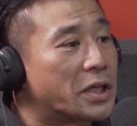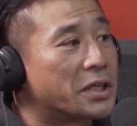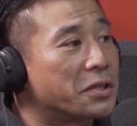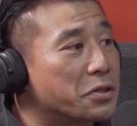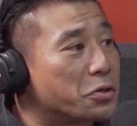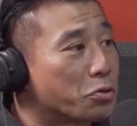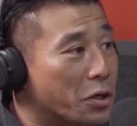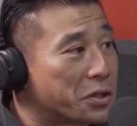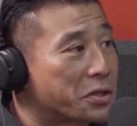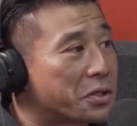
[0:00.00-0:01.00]
T is the
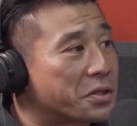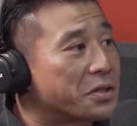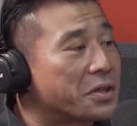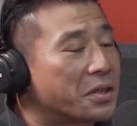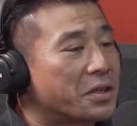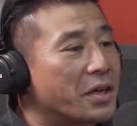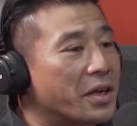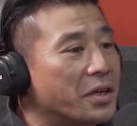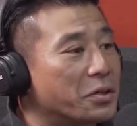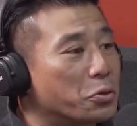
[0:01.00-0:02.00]
trust,
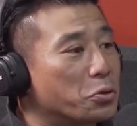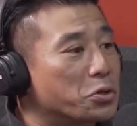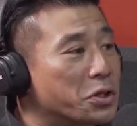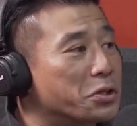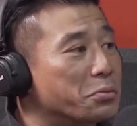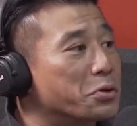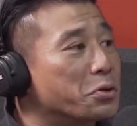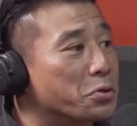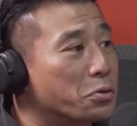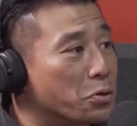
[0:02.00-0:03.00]
and the whole system is
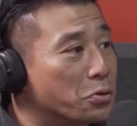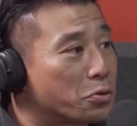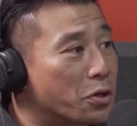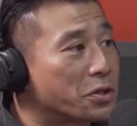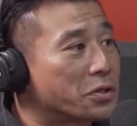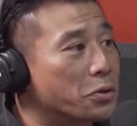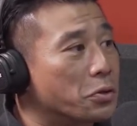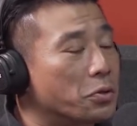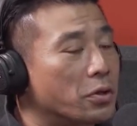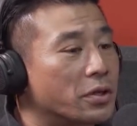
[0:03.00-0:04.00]
also called trust.
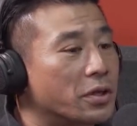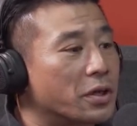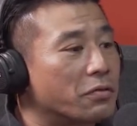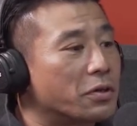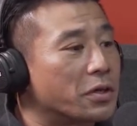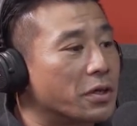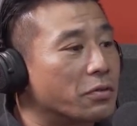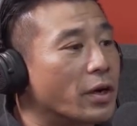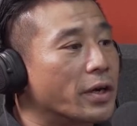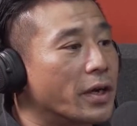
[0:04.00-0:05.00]
So I think
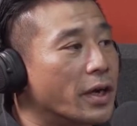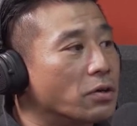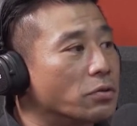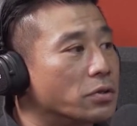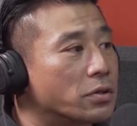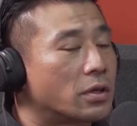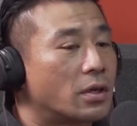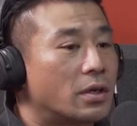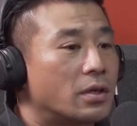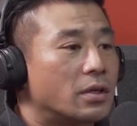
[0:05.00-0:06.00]
everything right now is